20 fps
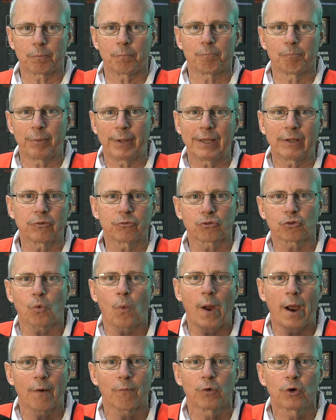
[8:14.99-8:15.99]
big
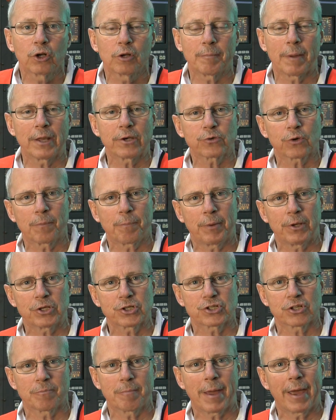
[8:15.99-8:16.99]
square rudimentary
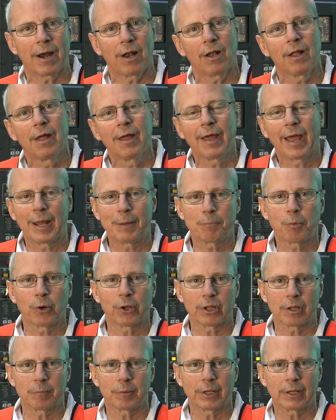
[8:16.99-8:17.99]
pieces of metal and
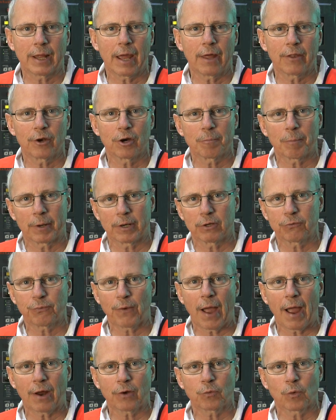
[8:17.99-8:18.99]
putting them together, but in
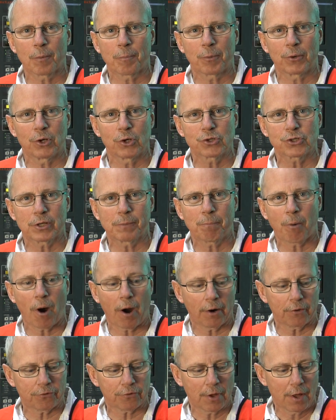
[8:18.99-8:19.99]
fact we're producing
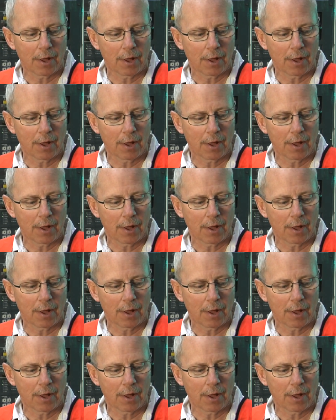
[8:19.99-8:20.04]
parts